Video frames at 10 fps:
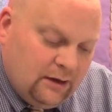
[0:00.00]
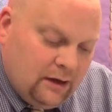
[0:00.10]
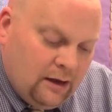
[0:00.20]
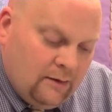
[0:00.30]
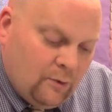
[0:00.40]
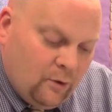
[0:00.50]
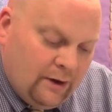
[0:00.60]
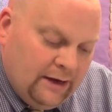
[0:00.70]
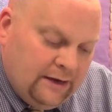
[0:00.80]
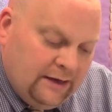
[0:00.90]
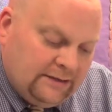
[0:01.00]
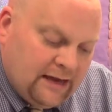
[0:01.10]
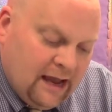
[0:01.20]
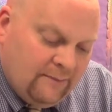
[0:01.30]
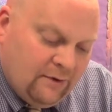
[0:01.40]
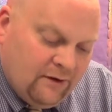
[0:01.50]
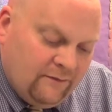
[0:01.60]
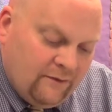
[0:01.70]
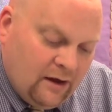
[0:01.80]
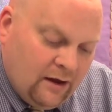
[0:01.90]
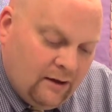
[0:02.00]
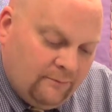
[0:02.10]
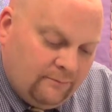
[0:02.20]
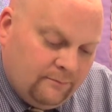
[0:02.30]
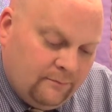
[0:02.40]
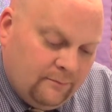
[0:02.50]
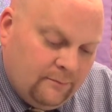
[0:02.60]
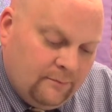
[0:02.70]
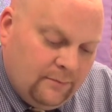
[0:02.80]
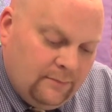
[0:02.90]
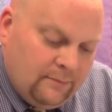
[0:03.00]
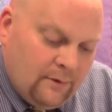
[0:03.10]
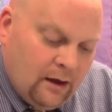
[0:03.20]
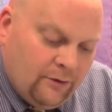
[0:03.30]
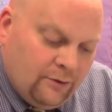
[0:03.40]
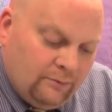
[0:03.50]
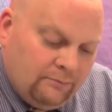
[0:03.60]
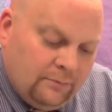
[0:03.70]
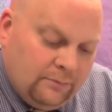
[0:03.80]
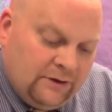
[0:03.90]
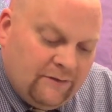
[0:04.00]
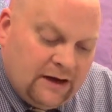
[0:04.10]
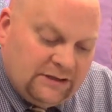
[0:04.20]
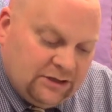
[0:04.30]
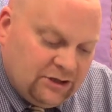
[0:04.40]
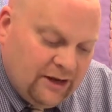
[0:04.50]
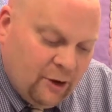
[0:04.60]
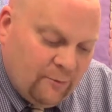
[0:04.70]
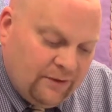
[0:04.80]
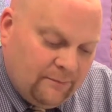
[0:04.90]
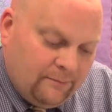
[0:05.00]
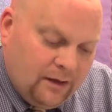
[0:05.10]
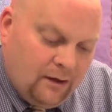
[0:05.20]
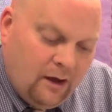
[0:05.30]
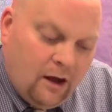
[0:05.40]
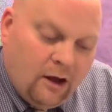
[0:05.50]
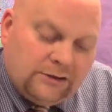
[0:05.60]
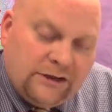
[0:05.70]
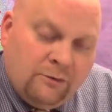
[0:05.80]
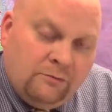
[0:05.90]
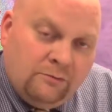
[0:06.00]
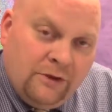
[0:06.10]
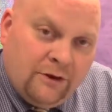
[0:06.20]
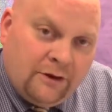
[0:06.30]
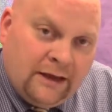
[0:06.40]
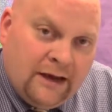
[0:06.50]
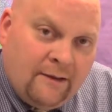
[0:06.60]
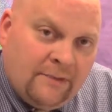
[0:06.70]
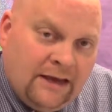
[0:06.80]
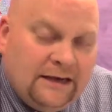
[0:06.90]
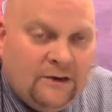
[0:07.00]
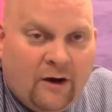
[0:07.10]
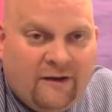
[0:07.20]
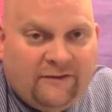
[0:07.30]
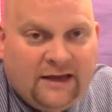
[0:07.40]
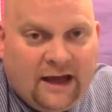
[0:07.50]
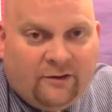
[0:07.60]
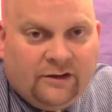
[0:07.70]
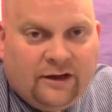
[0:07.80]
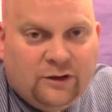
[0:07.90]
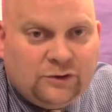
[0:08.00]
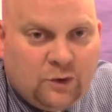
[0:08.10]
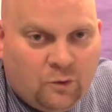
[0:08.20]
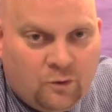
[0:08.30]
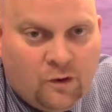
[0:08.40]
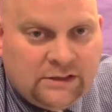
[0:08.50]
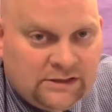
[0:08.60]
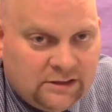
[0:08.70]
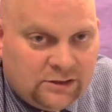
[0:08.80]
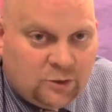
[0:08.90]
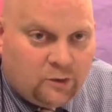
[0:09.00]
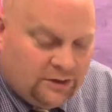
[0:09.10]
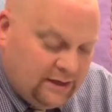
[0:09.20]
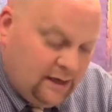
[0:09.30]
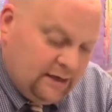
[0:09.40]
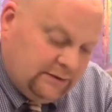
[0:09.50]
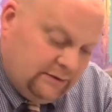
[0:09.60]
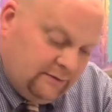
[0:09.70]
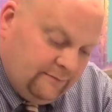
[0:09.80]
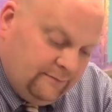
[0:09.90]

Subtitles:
or any type of other device that should help them. Also, there cannot be any graphing calculators or ones that store text.